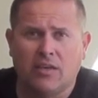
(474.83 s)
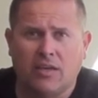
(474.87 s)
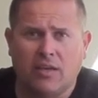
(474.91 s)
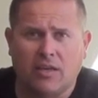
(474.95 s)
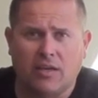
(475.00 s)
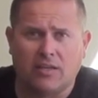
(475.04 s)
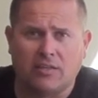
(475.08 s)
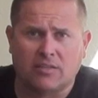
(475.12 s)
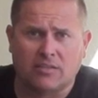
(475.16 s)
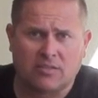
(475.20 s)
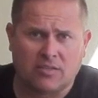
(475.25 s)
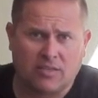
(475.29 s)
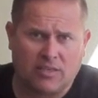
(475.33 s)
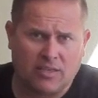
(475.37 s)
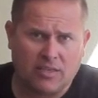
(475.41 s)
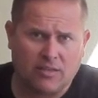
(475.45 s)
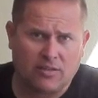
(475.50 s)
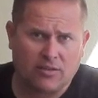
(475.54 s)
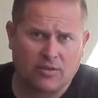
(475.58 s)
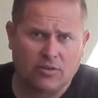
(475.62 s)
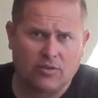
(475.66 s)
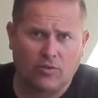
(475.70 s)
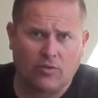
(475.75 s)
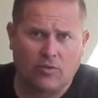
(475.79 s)
It is
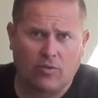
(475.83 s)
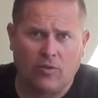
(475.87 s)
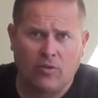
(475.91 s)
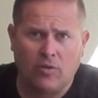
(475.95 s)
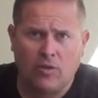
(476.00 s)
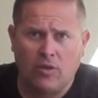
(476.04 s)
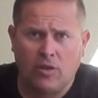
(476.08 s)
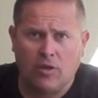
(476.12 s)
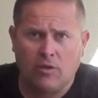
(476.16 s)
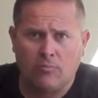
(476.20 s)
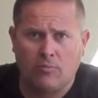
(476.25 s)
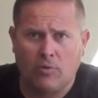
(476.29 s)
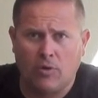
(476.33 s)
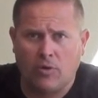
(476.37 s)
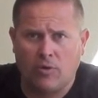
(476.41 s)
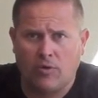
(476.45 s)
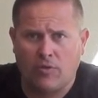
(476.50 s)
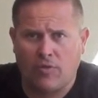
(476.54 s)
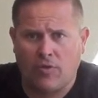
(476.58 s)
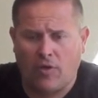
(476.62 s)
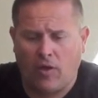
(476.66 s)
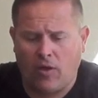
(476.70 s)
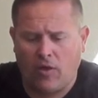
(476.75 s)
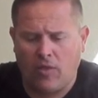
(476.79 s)
helical
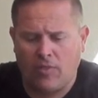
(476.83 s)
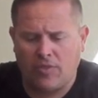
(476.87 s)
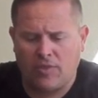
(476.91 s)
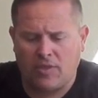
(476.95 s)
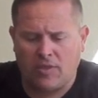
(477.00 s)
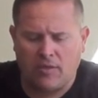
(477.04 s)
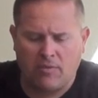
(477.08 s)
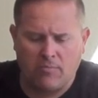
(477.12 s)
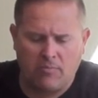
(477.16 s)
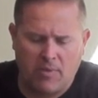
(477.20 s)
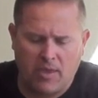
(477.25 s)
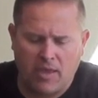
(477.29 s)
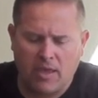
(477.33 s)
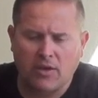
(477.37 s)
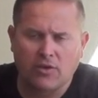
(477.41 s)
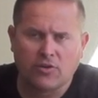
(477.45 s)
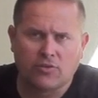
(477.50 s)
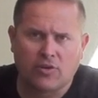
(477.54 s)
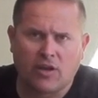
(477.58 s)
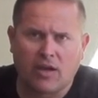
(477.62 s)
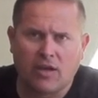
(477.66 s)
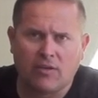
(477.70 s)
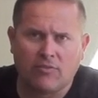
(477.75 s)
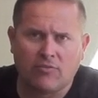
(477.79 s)
both on the main
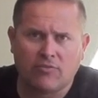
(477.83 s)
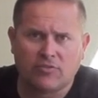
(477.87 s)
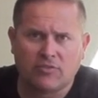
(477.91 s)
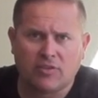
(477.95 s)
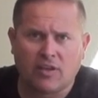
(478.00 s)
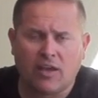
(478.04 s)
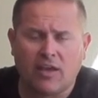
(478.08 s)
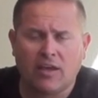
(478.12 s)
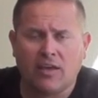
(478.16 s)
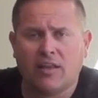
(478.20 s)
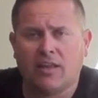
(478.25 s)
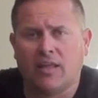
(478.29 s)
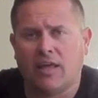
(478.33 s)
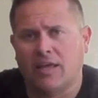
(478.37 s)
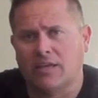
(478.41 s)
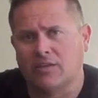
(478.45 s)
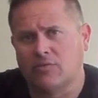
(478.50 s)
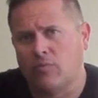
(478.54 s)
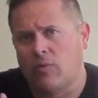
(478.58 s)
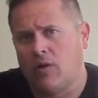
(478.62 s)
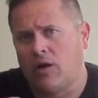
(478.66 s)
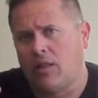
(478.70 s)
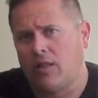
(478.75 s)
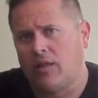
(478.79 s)
drive side
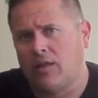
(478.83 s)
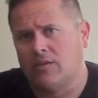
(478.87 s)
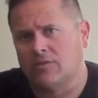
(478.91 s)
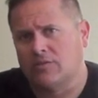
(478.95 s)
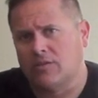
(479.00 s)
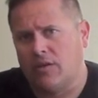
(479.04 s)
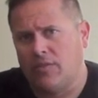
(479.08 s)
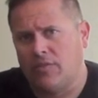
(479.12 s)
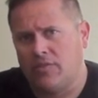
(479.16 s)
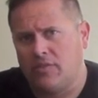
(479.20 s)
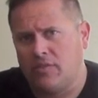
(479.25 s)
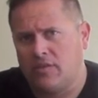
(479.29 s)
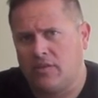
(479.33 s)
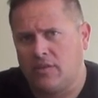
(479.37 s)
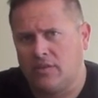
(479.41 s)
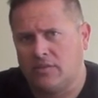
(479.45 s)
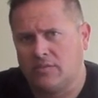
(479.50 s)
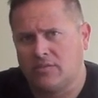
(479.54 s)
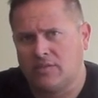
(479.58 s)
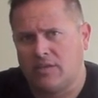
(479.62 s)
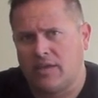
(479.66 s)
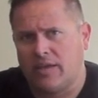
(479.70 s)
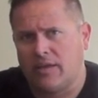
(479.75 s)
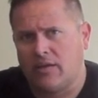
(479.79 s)
as well as on
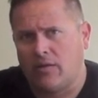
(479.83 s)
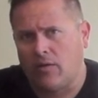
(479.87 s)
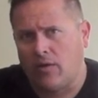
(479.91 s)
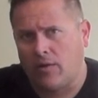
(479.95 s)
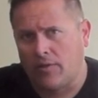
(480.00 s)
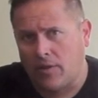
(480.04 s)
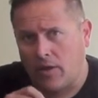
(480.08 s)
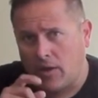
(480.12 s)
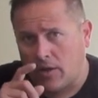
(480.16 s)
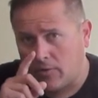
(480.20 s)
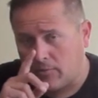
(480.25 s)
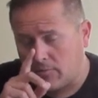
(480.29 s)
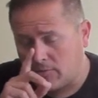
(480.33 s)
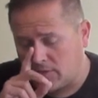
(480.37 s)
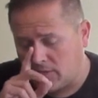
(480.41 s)
the tail on the auto